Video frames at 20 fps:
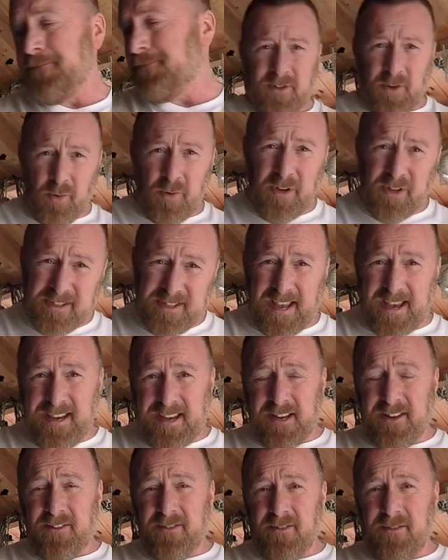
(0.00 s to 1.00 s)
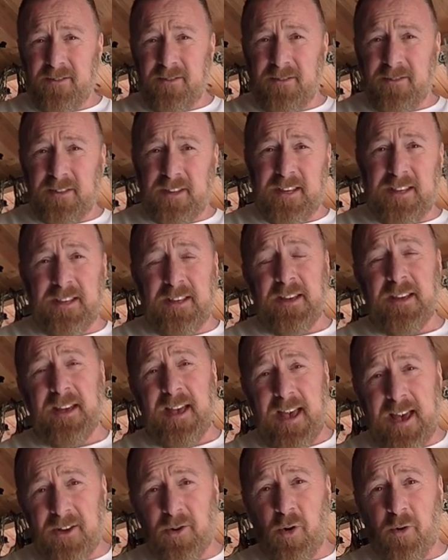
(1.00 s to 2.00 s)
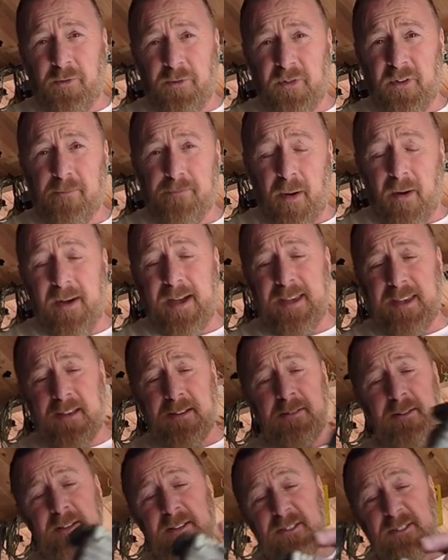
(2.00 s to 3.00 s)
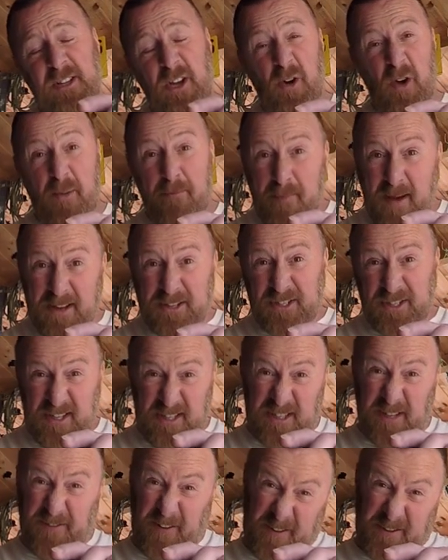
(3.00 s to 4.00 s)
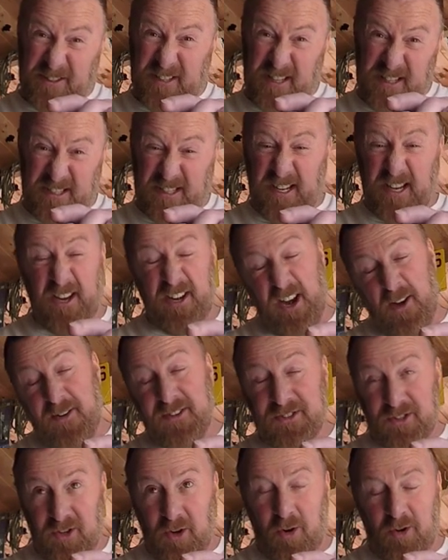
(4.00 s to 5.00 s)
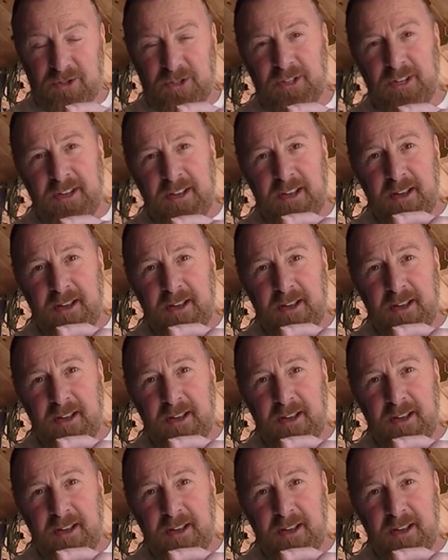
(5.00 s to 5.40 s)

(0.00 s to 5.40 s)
So when you take the head off of the bike, so imagine this is a 50cc, I know it's not,